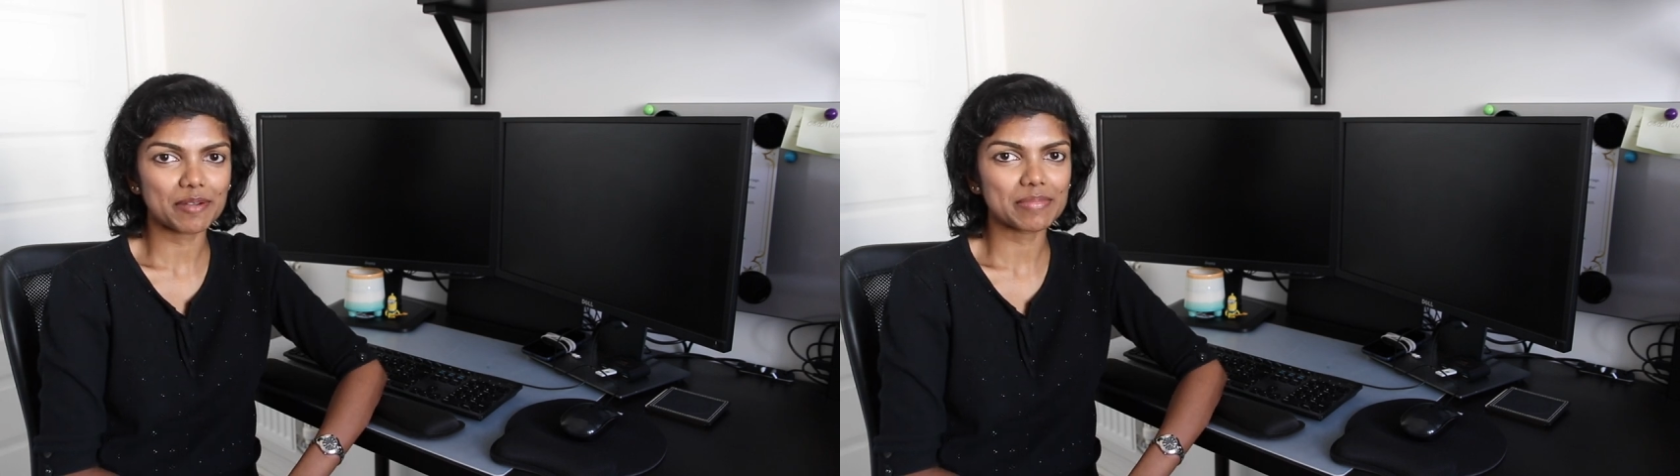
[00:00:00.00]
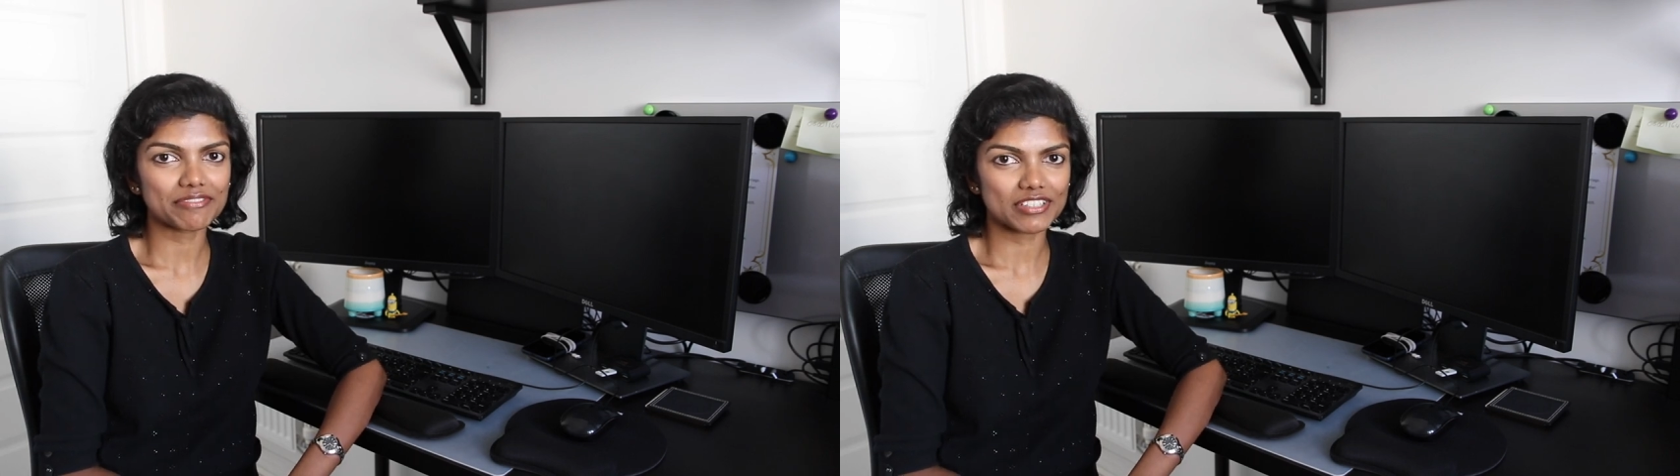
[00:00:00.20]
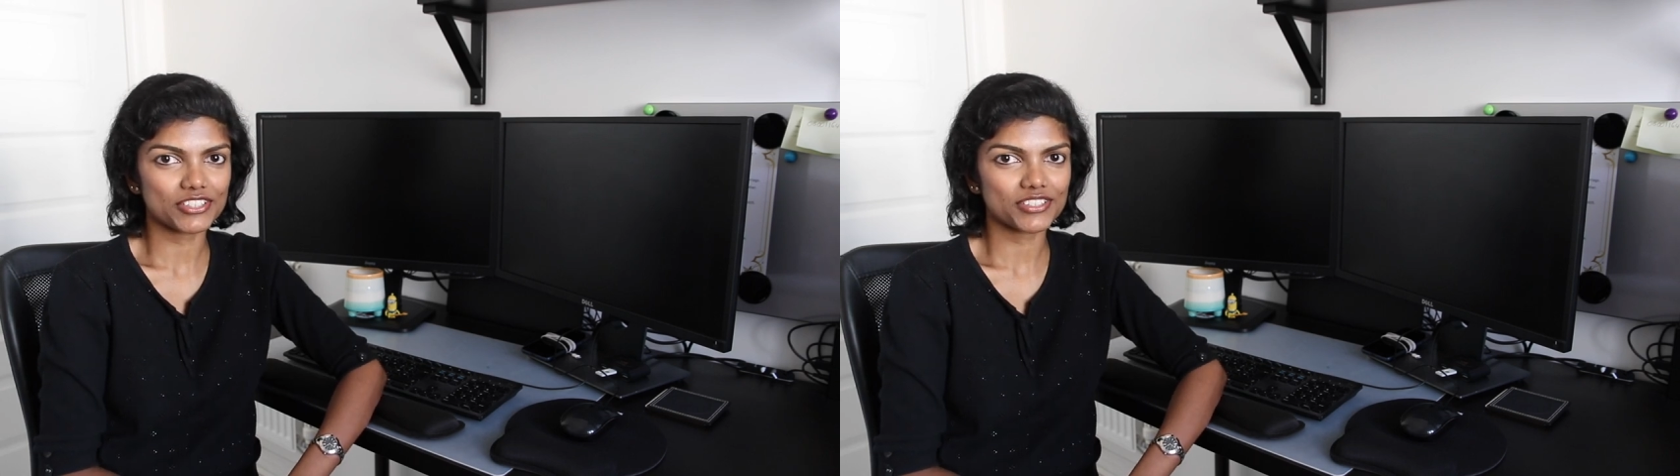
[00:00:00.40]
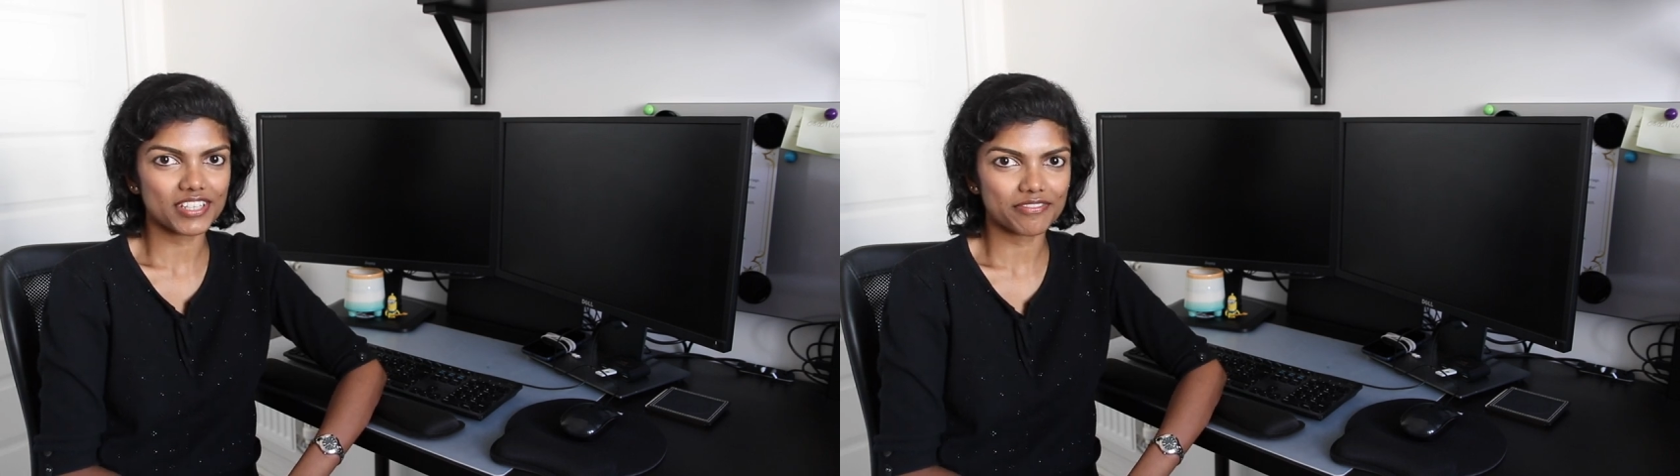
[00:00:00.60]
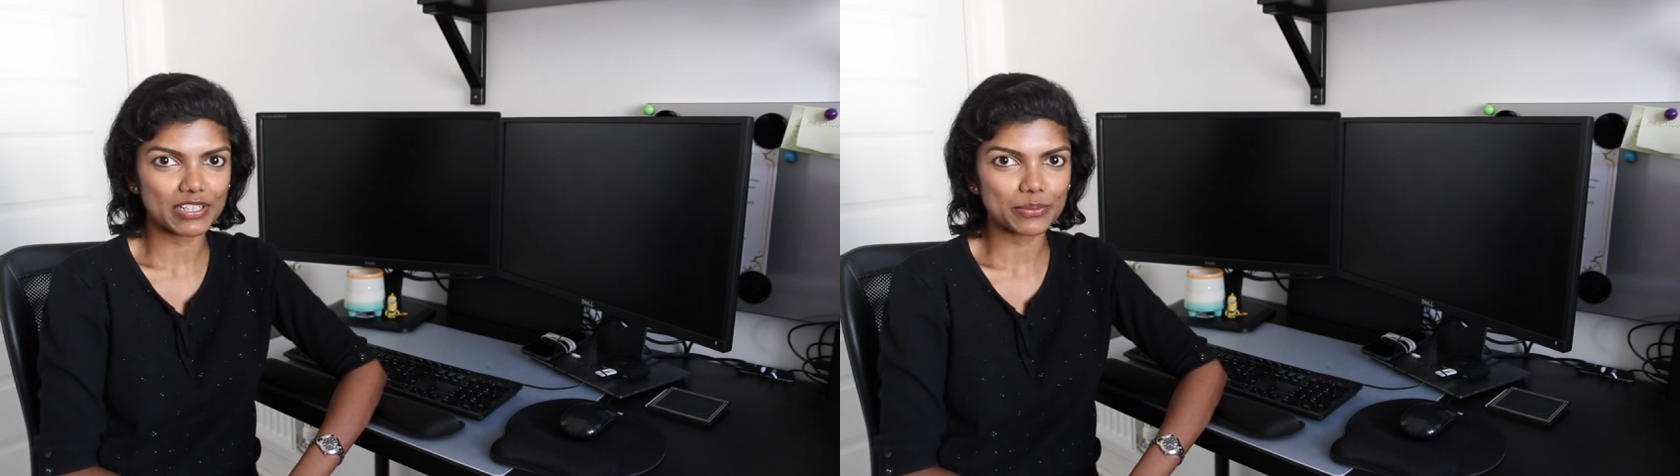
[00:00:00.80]
I make videos
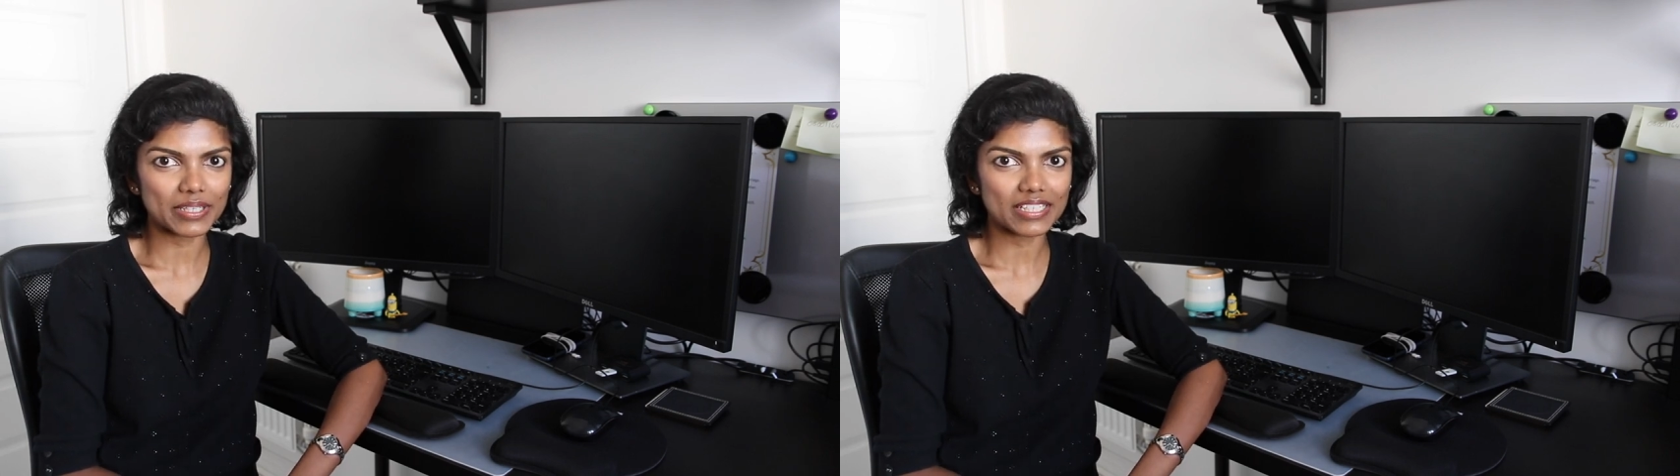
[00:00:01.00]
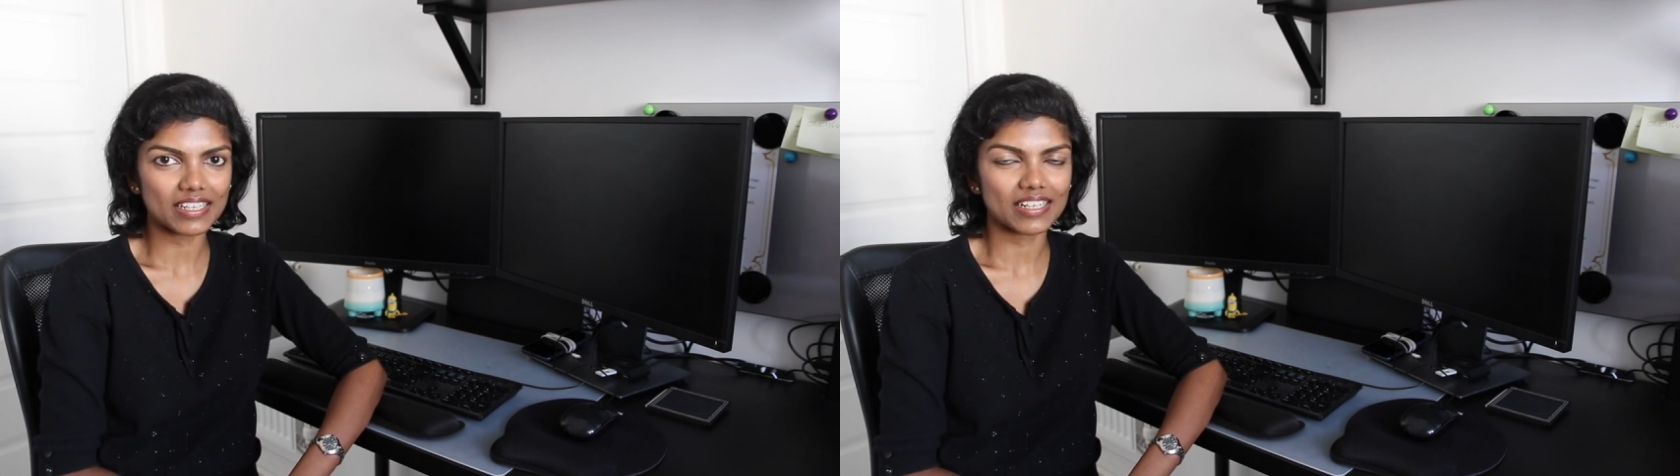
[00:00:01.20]
every week,